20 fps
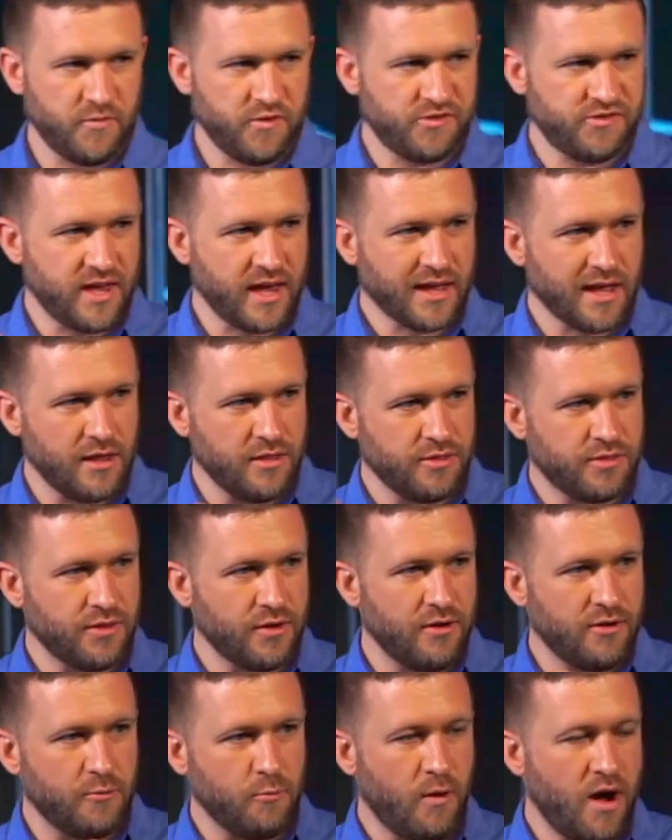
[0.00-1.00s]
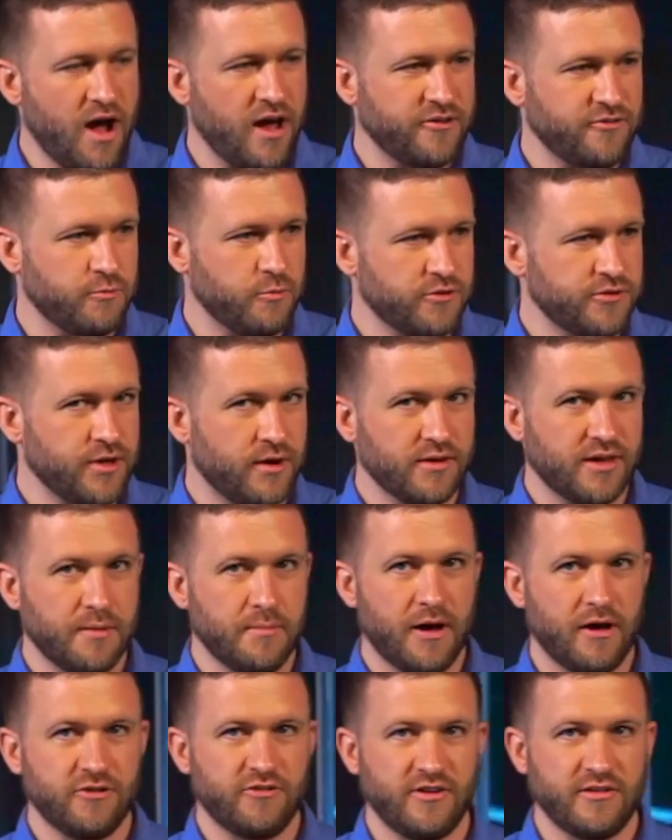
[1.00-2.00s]
the second and third watch, we're talking
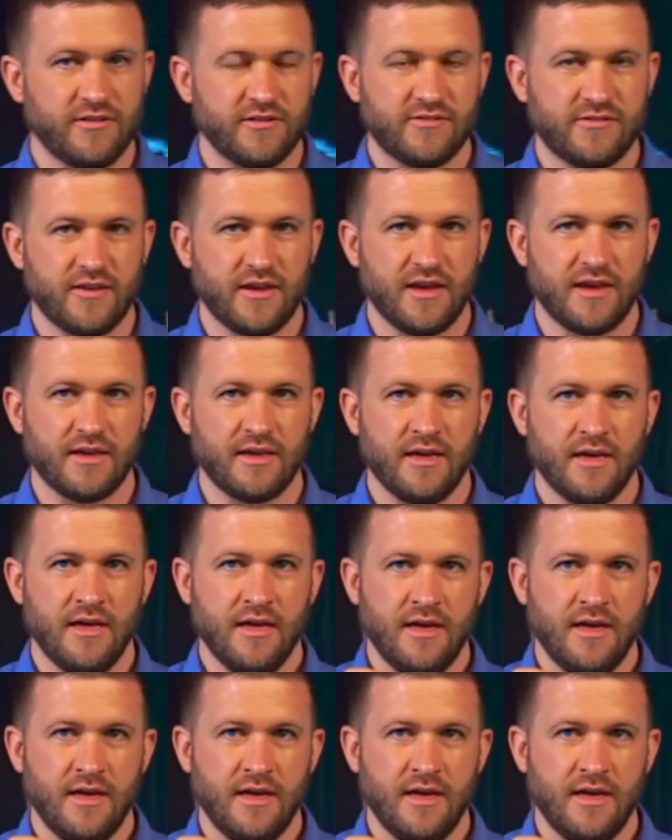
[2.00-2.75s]
about Jesus saying,